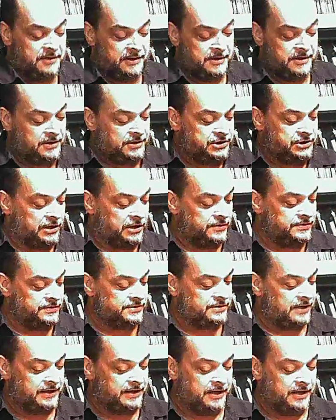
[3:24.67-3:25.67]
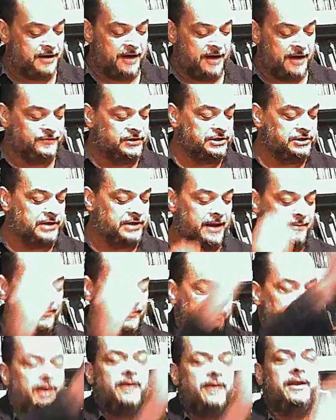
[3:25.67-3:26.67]
shows like at coffee shops, so I
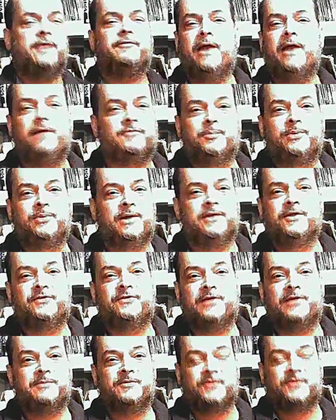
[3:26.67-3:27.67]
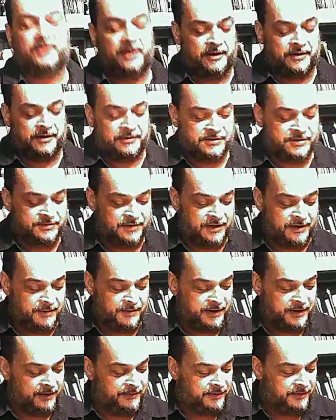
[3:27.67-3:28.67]
never have to play the same songs
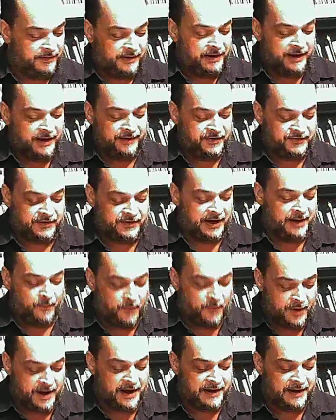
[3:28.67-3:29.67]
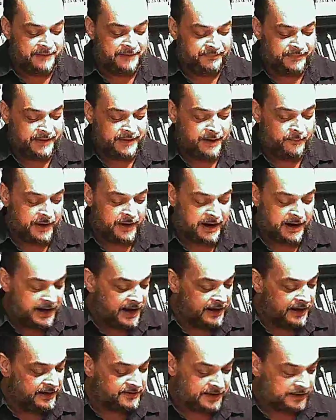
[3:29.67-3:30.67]
in the same way. And what I got is
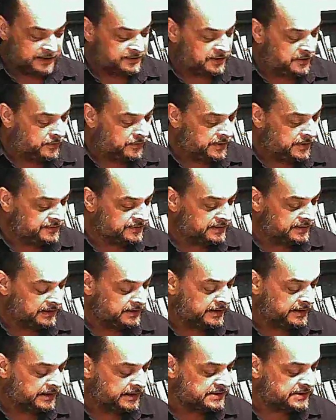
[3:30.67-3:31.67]
like the chords and the lyrics.